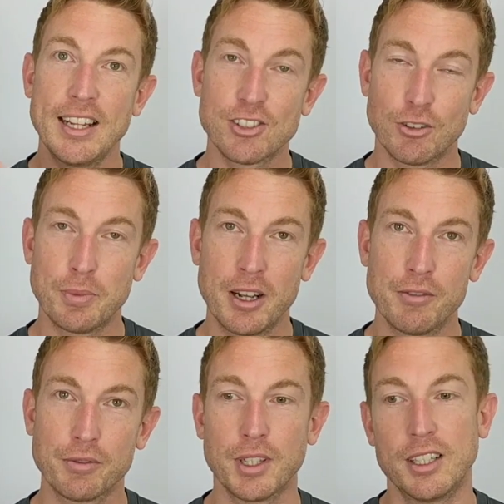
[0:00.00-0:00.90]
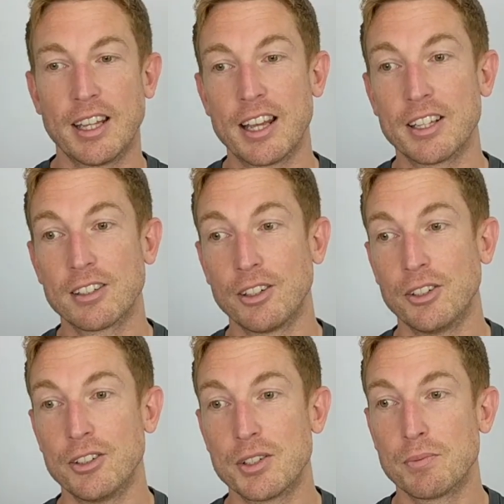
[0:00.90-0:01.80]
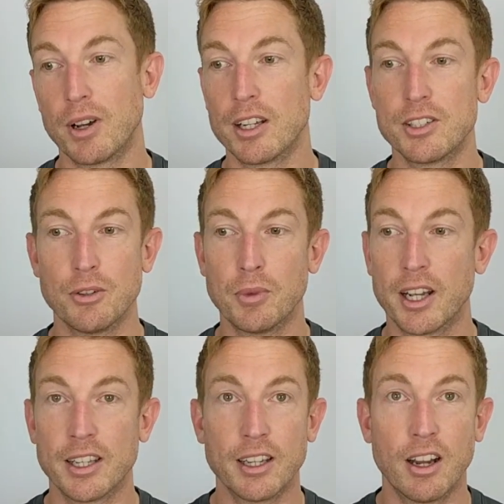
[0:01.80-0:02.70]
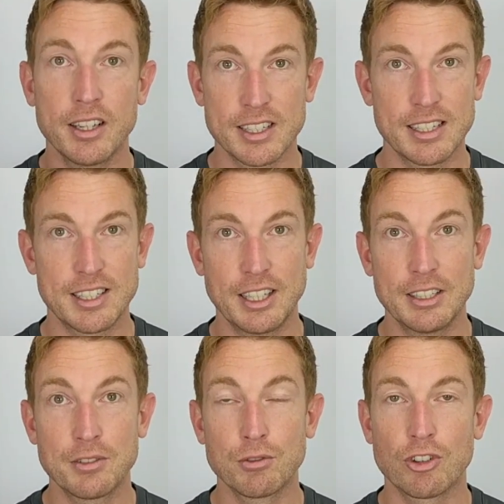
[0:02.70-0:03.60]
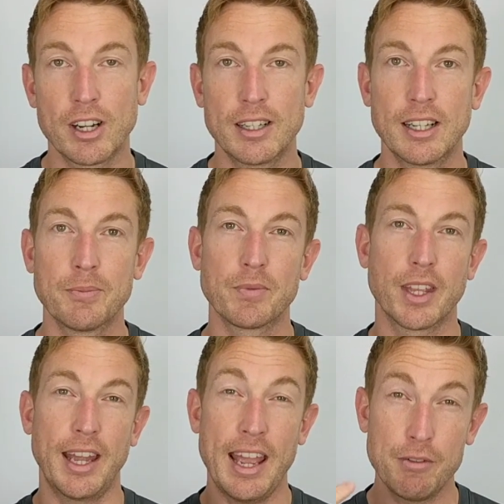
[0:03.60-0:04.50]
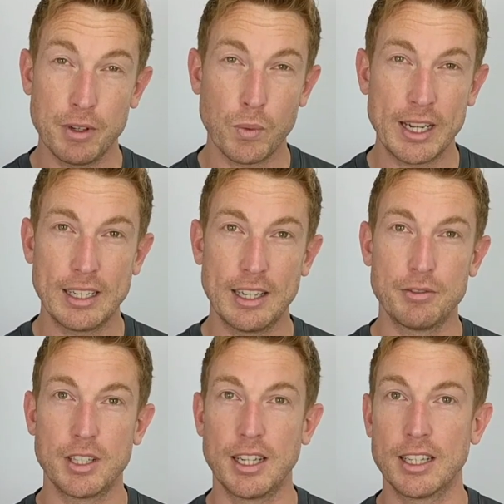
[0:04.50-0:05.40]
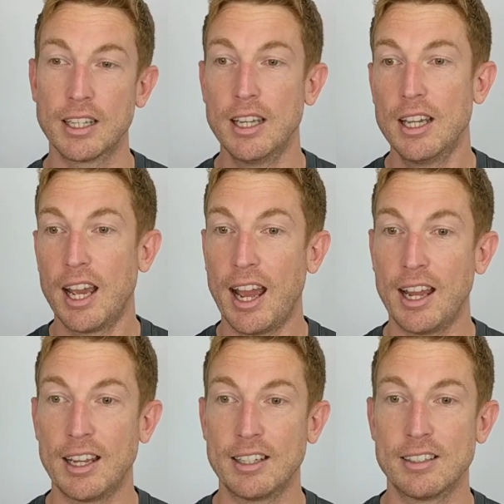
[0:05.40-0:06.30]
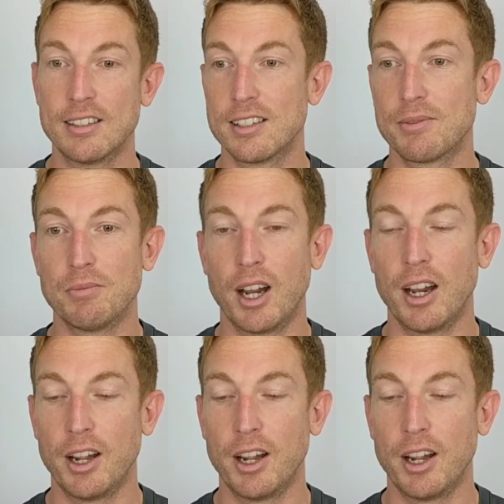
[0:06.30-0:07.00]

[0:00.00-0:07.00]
8 or above, that includes I do my high intensity interval training, heavy weightlifting, and